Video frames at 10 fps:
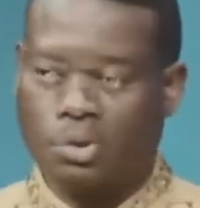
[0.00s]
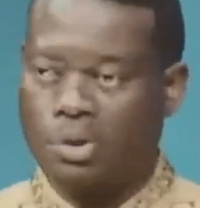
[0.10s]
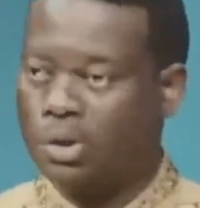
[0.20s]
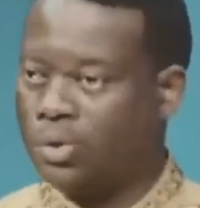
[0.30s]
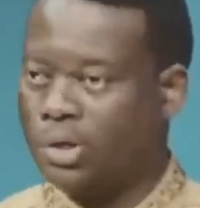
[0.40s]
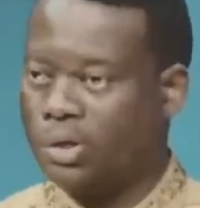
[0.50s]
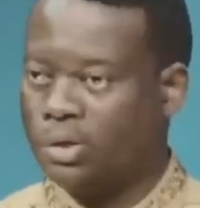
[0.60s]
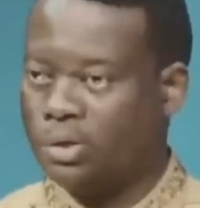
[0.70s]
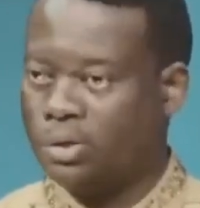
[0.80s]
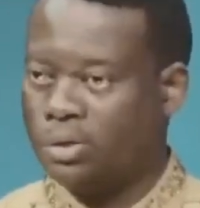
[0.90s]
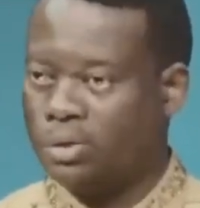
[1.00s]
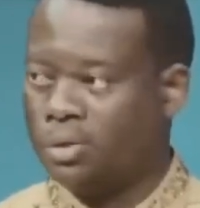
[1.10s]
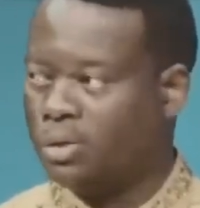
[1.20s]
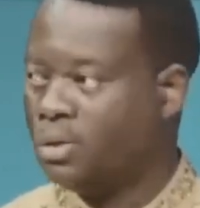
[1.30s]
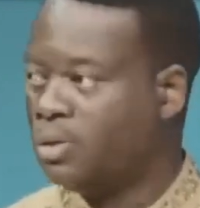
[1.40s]
Are you there?
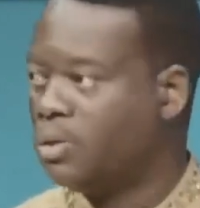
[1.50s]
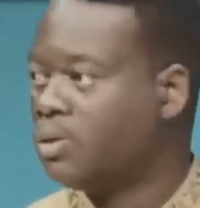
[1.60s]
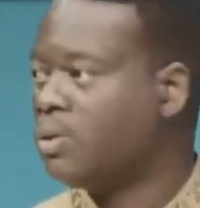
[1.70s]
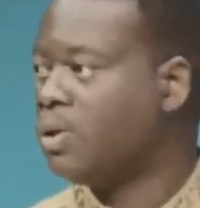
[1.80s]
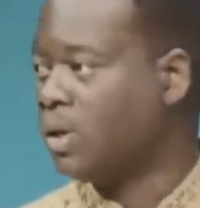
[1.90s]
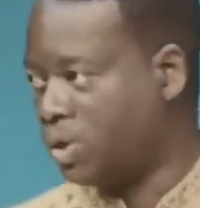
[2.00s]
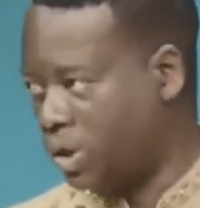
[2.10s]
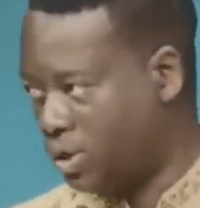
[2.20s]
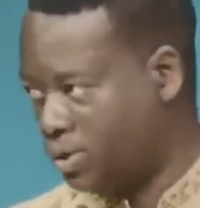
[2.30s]
You are not there.